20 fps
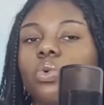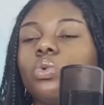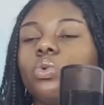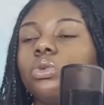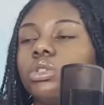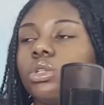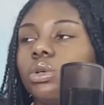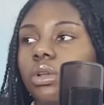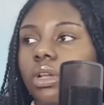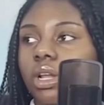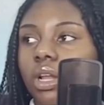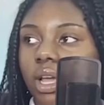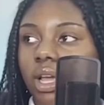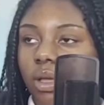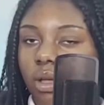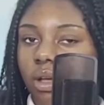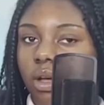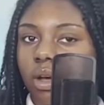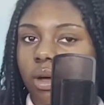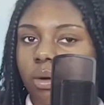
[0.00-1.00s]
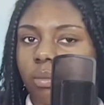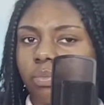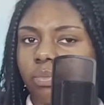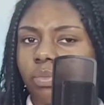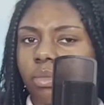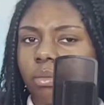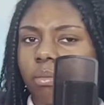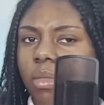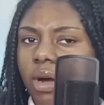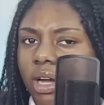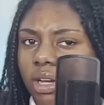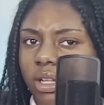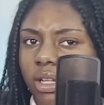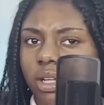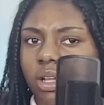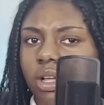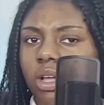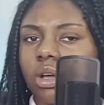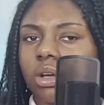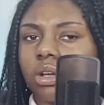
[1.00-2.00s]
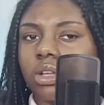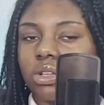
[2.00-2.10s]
or donate money